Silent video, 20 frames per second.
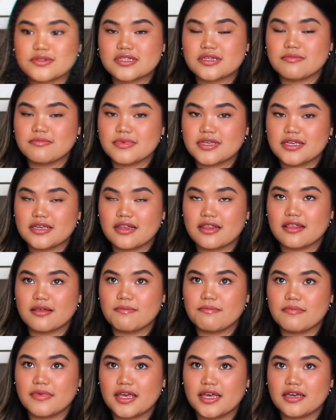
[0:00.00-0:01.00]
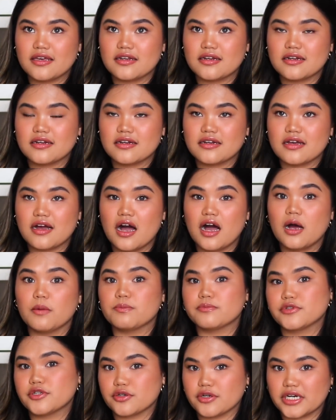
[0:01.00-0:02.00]
to me, the main
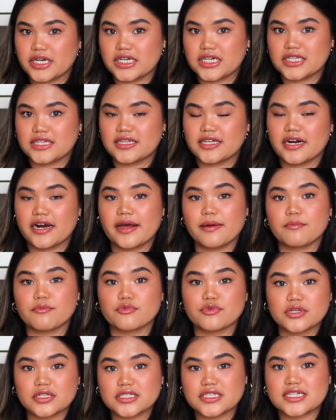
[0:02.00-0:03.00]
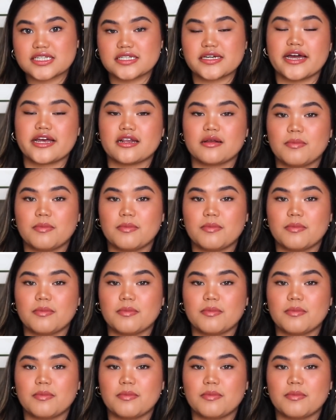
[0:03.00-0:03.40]
upgrade that I'm really excited